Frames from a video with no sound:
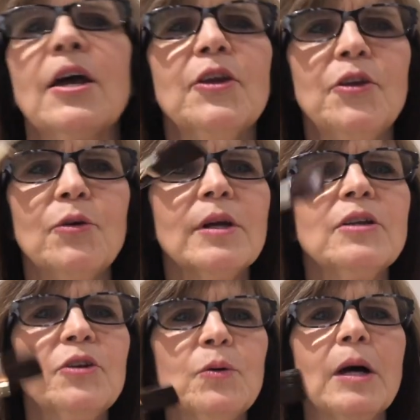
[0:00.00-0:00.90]
You
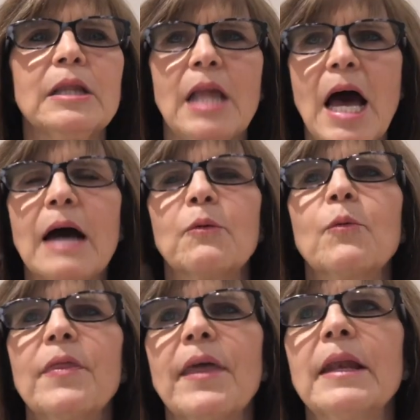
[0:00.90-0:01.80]
can do a lot
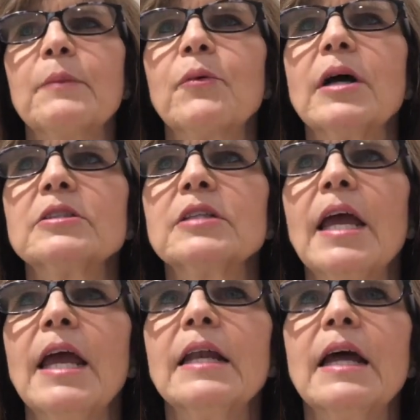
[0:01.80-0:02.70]
with any brush,
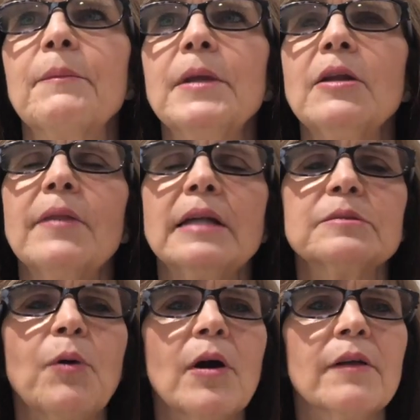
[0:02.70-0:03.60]
and um, you know,
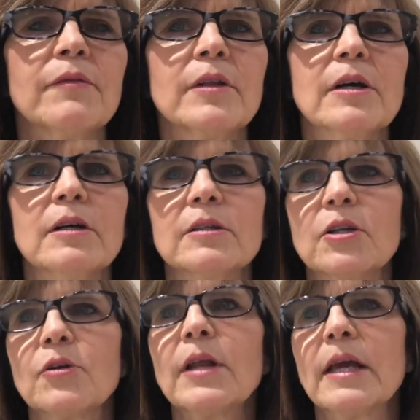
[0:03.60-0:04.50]
that's part of the
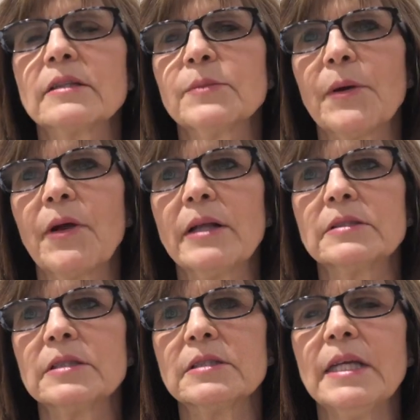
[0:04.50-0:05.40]
learning
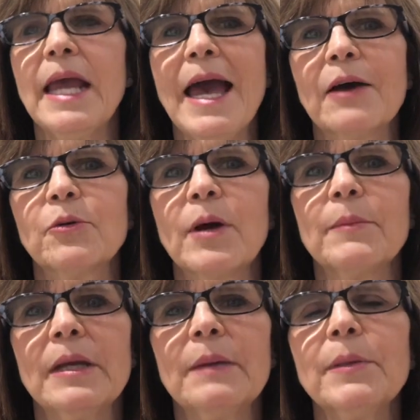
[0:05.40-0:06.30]
experience, to see how do I
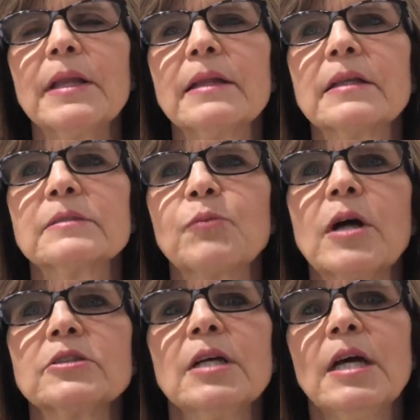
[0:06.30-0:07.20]
manipulate this
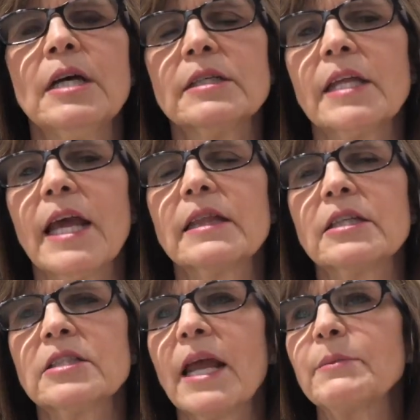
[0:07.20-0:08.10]
brush to get the
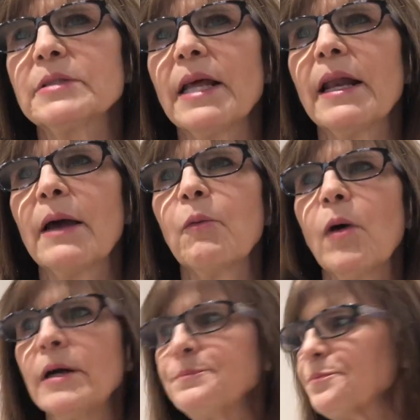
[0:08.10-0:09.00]
shapes that I
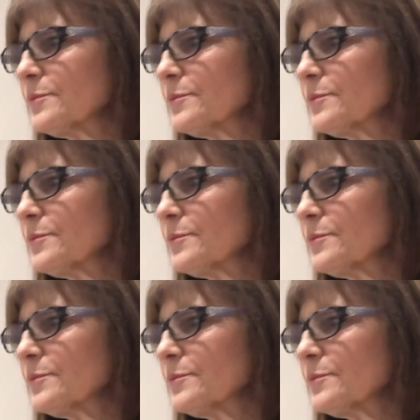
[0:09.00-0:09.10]
want.